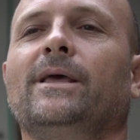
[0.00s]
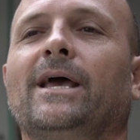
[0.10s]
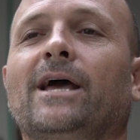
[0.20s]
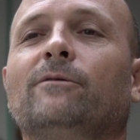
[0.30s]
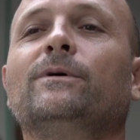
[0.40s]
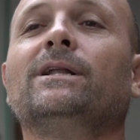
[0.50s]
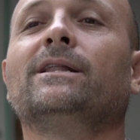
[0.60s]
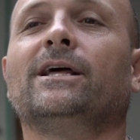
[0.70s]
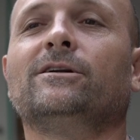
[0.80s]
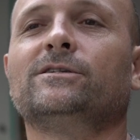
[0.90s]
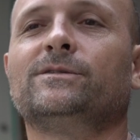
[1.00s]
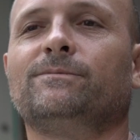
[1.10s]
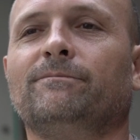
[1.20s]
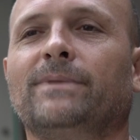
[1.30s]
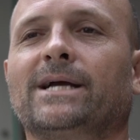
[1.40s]
handwritten letters
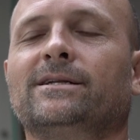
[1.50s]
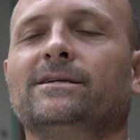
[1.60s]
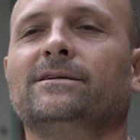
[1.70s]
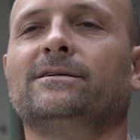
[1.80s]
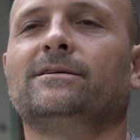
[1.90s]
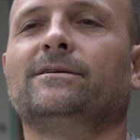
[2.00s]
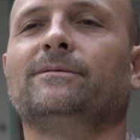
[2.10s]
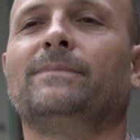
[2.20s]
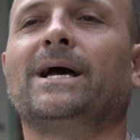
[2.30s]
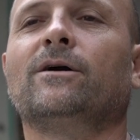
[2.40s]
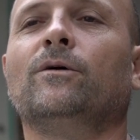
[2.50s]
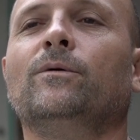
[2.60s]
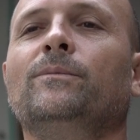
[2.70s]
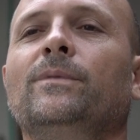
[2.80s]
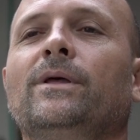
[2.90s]
back
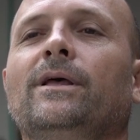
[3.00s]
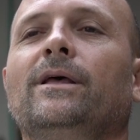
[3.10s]
home,